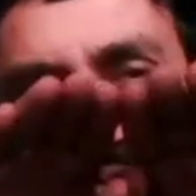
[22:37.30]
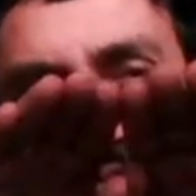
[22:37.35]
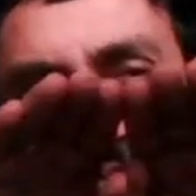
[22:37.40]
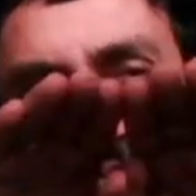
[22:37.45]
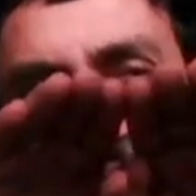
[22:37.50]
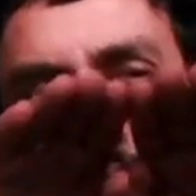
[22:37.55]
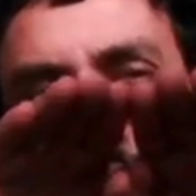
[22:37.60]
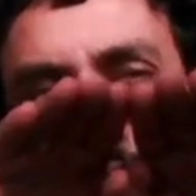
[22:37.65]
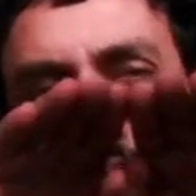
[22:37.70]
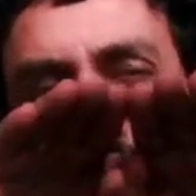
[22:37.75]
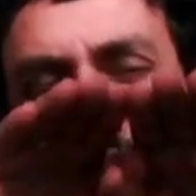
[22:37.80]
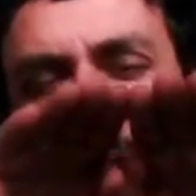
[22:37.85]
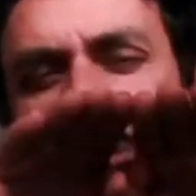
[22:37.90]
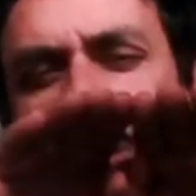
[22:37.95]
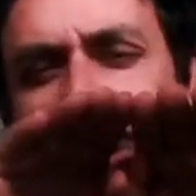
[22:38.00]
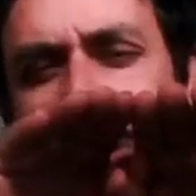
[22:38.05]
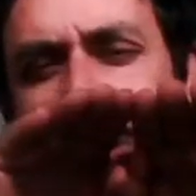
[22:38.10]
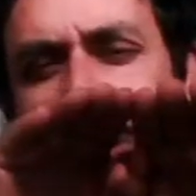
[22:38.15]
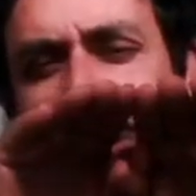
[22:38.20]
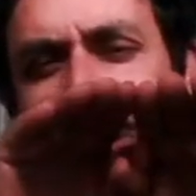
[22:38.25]
it's
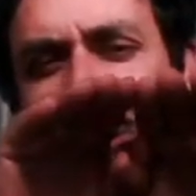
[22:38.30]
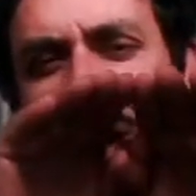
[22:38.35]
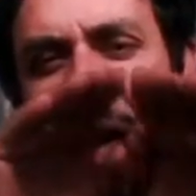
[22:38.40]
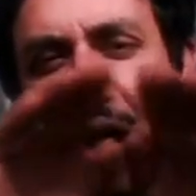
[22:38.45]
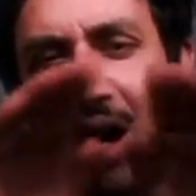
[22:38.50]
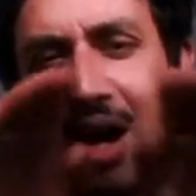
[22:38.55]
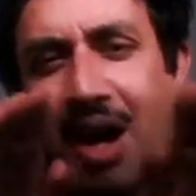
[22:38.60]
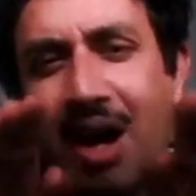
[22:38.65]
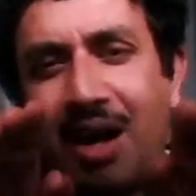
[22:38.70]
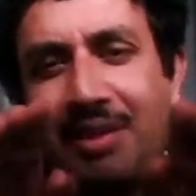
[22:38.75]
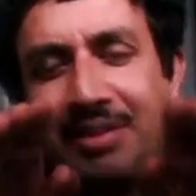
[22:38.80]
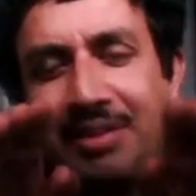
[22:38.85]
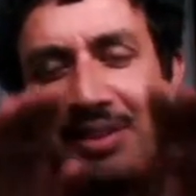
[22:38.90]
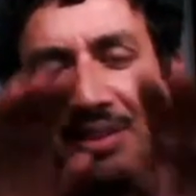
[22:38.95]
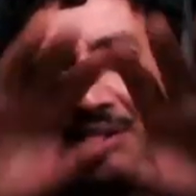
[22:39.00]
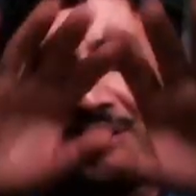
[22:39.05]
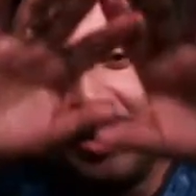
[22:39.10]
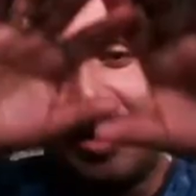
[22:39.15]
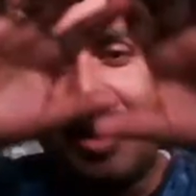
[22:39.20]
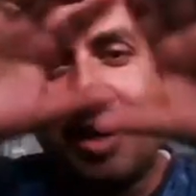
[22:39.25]
small
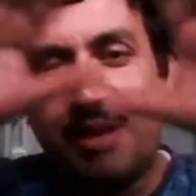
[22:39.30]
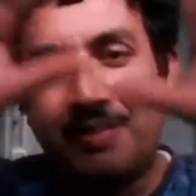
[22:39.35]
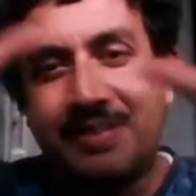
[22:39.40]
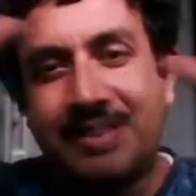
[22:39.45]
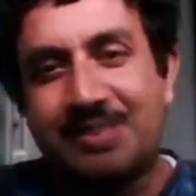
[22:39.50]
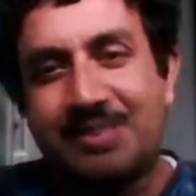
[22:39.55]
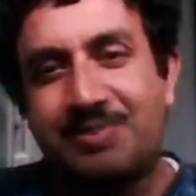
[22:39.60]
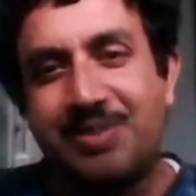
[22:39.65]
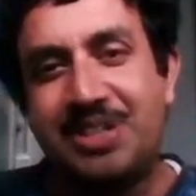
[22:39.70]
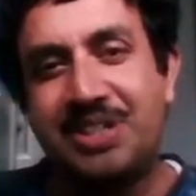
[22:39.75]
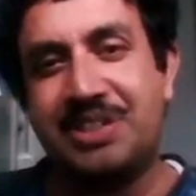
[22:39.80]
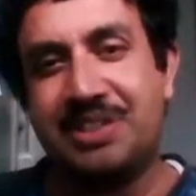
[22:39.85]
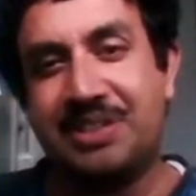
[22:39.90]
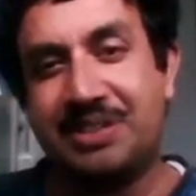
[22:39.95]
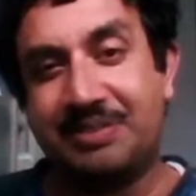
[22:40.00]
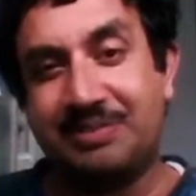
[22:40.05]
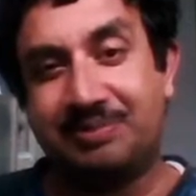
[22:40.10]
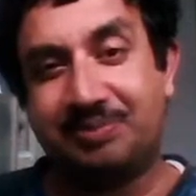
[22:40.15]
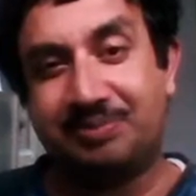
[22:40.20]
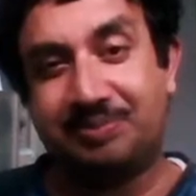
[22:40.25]
arc of a sphere,
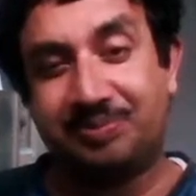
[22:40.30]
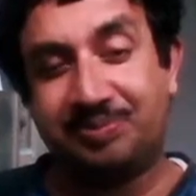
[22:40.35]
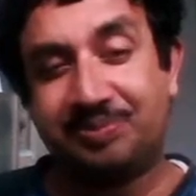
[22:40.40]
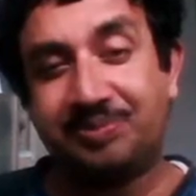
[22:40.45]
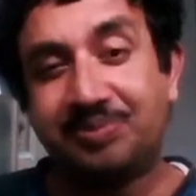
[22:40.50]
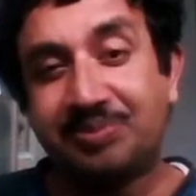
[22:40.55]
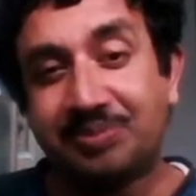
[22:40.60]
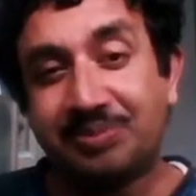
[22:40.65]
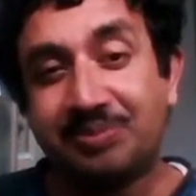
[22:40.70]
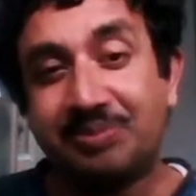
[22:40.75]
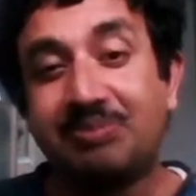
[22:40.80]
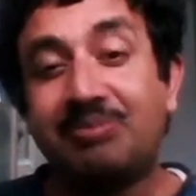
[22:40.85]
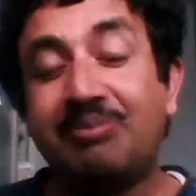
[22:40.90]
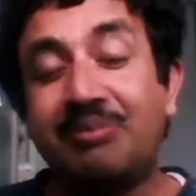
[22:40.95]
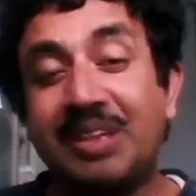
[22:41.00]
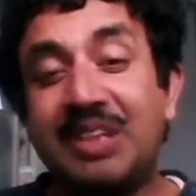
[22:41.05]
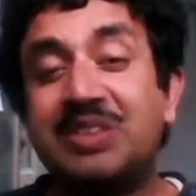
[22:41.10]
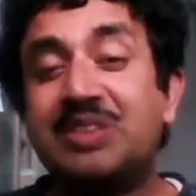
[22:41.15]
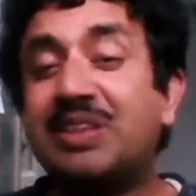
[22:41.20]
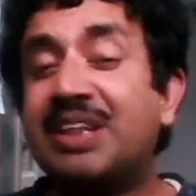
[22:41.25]

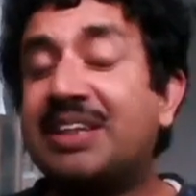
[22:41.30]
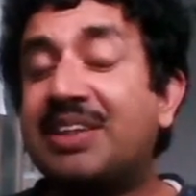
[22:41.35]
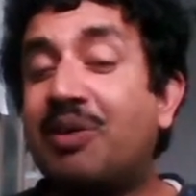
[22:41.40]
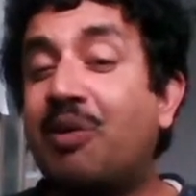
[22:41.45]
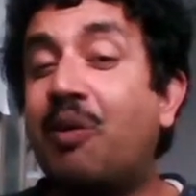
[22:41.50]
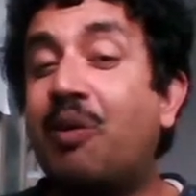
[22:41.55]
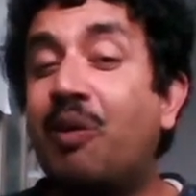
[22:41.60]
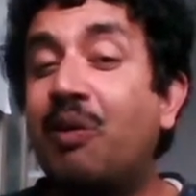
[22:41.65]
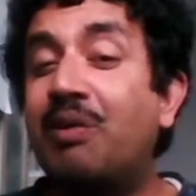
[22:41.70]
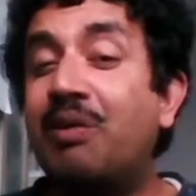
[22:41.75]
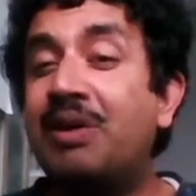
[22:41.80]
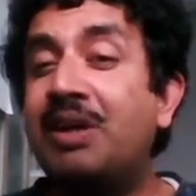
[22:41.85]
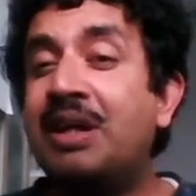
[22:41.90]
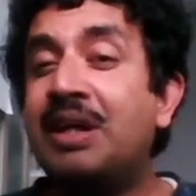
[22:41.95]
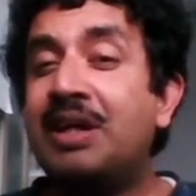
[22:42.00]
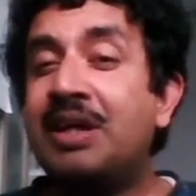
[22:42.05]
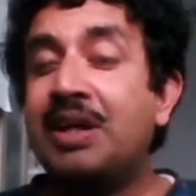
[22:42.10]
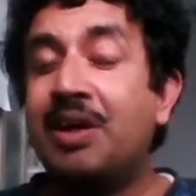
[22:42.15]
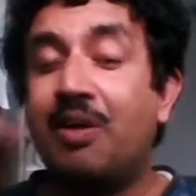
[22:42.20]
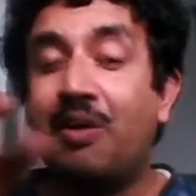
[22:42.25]
so that the whole
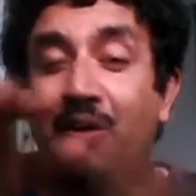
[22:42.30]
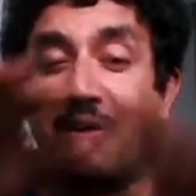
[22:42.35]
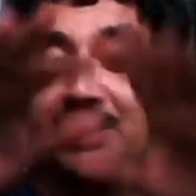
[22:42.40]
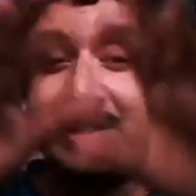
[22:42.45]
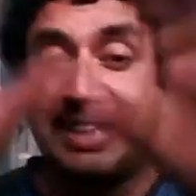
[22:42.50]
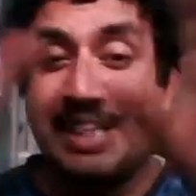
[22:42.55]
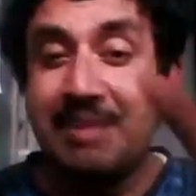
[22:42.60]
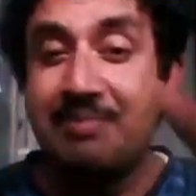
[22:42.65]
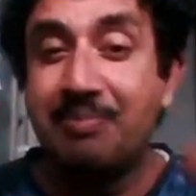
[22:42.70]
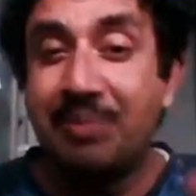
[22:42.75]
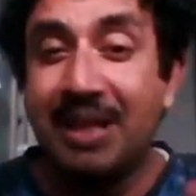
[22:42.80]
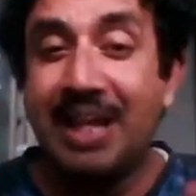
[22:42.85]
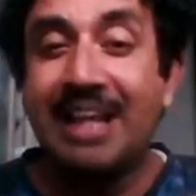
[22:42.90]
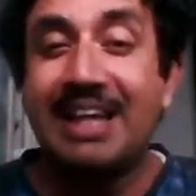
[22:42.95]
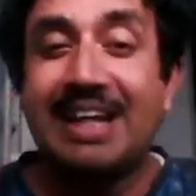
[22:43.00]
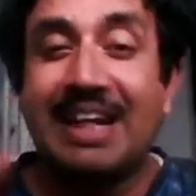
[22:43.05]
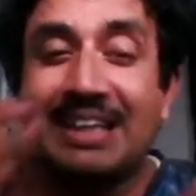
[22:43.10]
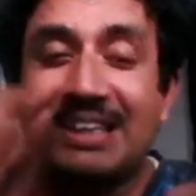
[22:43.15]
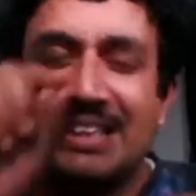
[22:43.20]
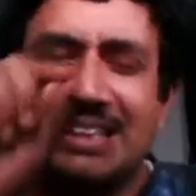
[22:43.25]
temple
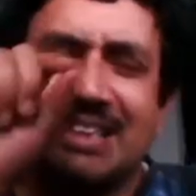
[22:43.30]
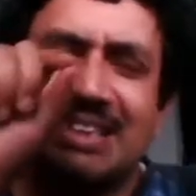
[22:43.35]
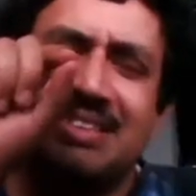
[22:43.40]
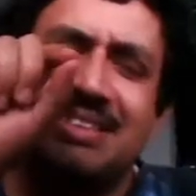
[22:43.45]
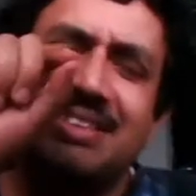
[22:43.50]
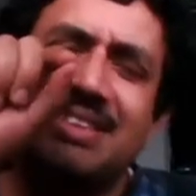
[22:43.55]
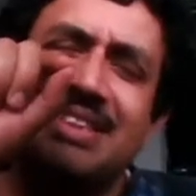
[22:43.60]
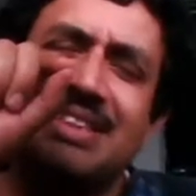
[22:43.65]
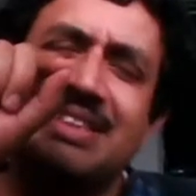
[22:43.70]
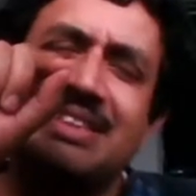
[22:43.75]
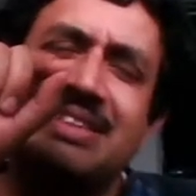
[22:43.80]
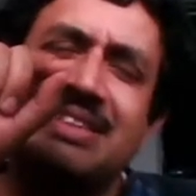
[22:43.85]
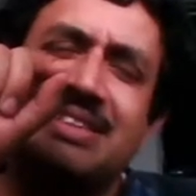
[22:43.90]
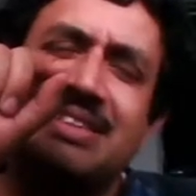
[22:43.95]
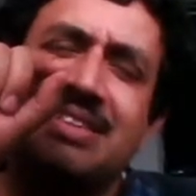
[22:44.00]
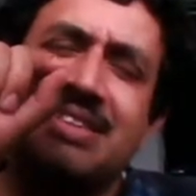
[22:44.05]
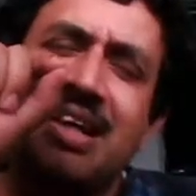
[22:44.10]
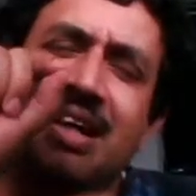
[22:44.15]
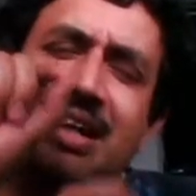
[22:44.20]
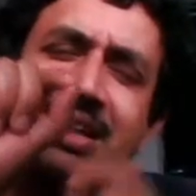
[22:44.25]
like architecture is a
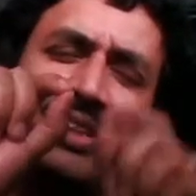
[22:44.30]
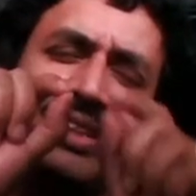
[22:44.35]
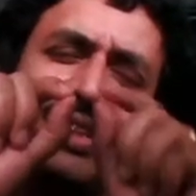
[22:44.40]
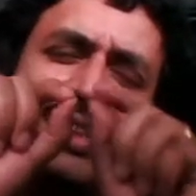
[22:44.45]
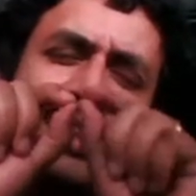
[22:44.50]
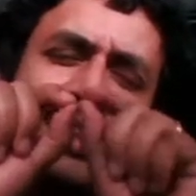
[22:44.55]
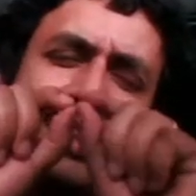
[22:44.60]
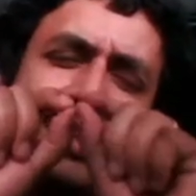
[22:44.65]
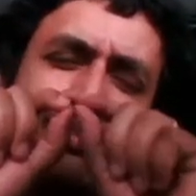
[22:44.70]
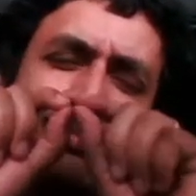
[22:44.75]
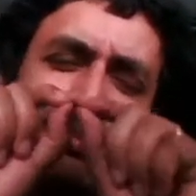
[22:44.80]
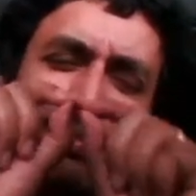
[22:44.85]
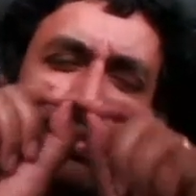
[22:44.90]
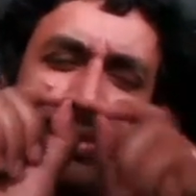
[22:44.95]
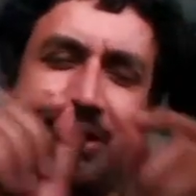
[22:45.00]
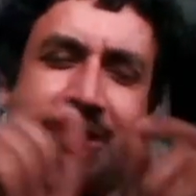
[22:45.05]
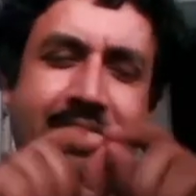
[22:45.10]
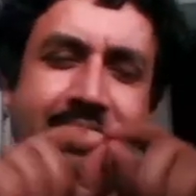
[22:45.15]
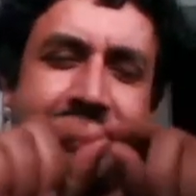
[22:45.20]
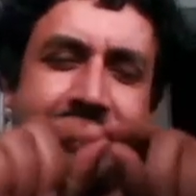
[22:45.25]
tiny
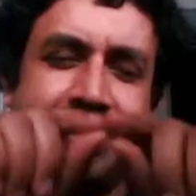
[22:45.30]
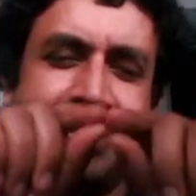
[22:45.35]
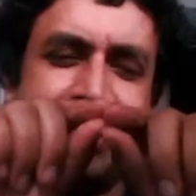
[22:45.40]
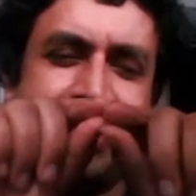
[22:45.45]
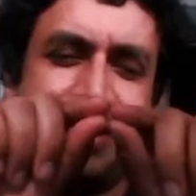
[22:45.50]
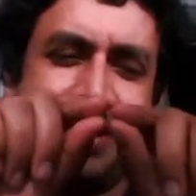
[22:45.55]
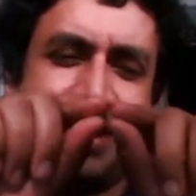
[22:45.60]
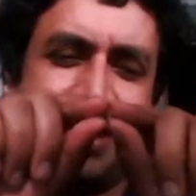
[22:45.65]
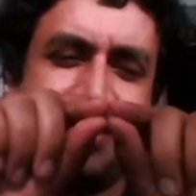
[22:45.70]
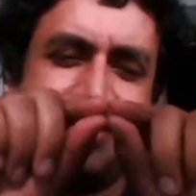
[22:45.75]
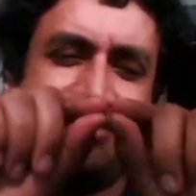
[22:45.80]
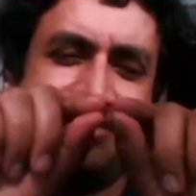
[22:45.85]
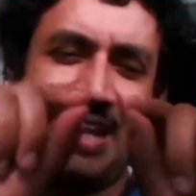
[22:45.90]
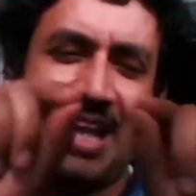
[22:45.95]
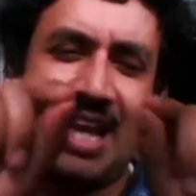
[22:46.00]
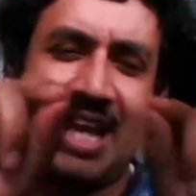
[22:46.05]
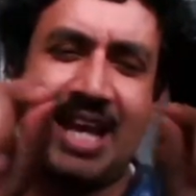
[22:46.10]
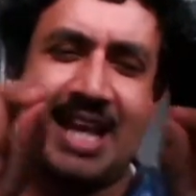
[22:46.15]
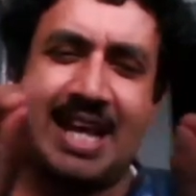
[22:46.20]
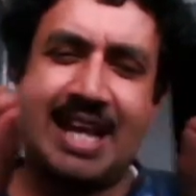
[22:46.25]
point and
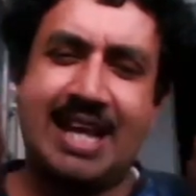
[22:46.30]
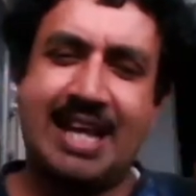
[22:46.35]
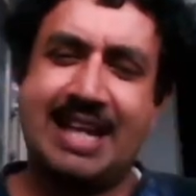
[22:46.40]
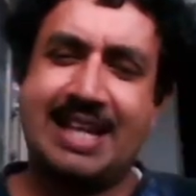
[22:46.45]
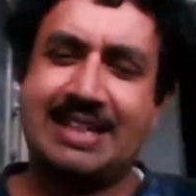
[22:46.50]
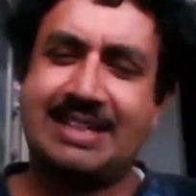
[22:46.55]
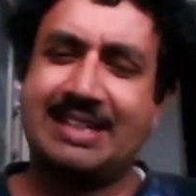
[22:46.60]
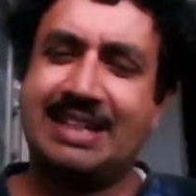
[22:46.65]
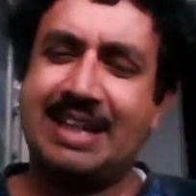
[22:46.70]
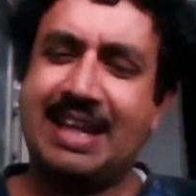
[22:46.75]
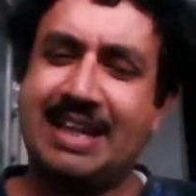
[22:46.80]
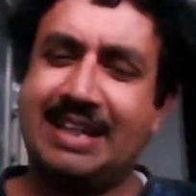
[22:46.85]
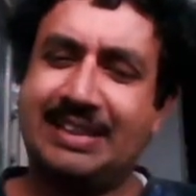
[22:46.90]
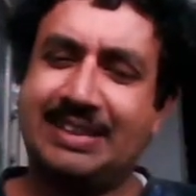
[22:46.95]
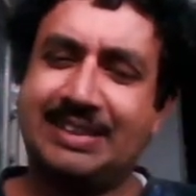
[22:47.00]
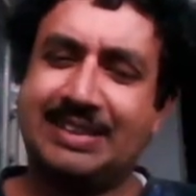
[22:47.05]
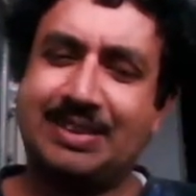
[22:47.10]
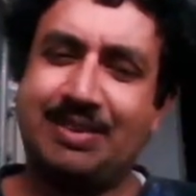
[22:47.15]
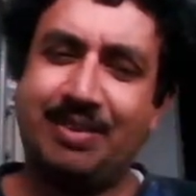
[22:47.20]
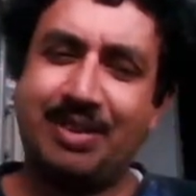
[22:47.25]
flat
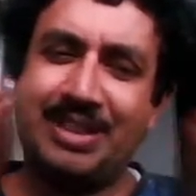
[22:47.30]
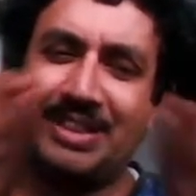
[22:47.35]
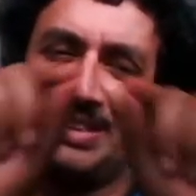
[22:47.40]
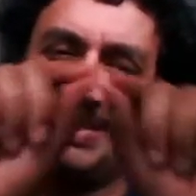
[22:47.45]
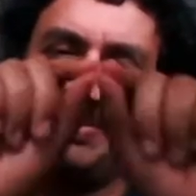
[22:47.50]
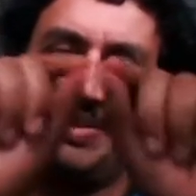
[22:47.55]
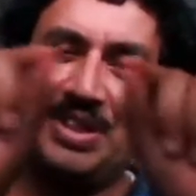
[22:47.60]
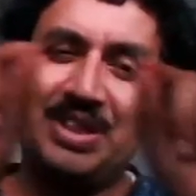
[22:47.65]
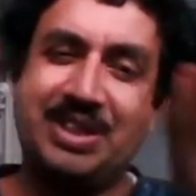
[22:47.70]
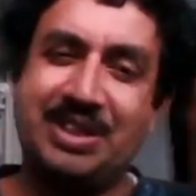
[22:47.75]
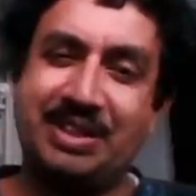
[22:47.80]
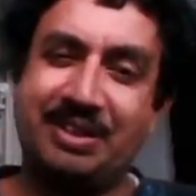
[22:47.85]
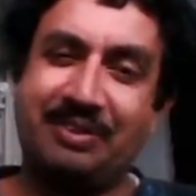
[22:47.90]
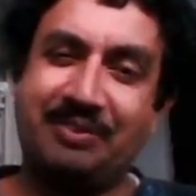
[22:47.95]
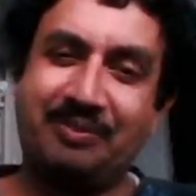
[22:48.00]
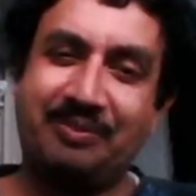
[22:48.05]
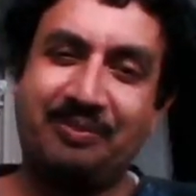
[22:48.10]
lines on a sphere,